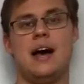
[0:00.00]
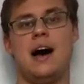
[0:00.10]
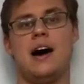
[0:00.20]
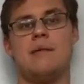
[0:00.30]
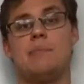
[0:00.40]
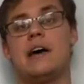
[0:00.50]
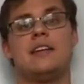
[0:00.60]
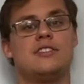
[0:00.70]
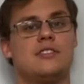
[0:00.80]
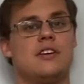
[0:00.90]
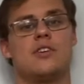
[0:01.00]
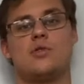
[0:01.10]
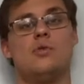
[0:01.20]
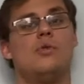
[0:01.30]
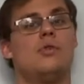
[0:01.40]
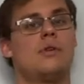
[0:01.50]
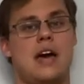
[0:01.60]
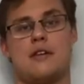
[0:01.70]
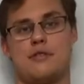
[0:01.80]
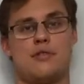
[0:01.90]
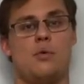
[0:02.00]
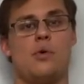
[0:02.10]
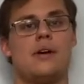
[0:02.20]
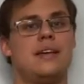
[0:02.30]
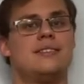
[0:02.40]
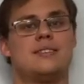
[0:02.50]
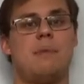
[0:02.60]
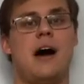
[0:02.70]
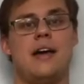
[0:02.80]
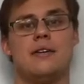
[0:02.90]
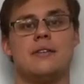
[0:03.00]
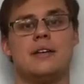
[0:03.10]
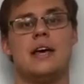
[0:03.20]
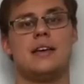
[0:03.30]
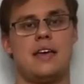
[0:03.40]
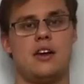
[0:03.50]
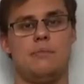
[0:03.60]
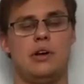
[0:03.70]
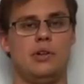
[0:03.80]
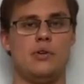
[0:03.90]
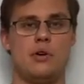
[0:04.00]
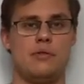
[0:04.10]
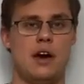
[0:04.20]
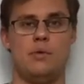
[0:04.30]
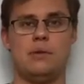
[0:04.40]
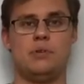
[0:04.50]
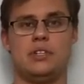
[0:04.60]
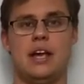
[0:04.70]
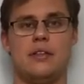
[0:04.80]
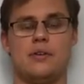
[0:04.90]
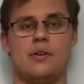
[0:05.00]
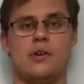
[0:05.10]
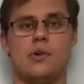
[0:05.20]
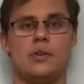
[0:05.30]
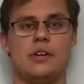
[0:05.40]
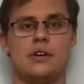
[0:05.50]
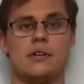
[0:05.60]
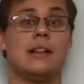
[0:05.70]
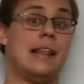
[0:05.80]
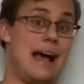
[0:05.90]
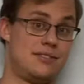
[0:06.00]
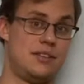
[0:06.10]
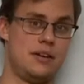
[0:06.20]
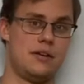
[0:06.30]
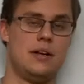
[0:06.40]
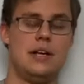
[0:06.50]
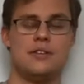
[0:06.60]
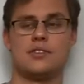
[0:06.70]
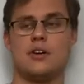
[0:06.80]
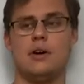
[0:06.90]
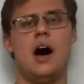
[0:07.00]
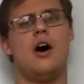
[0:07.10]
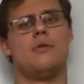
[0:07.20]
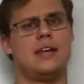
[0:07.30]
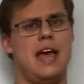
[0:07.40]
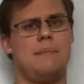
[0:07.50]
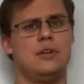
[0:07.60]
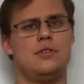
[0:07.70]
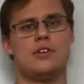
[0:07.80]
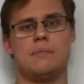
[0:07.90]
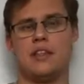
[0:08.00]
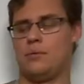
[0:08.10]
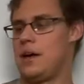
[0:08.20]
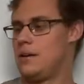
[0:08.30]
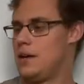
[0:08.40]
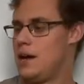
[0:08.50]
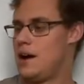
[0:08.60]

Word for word: Um, but it's the cool kind of Thor inspired kettlebell logo that we put together earlier last year. So, oh, and Happy New Year, by the way.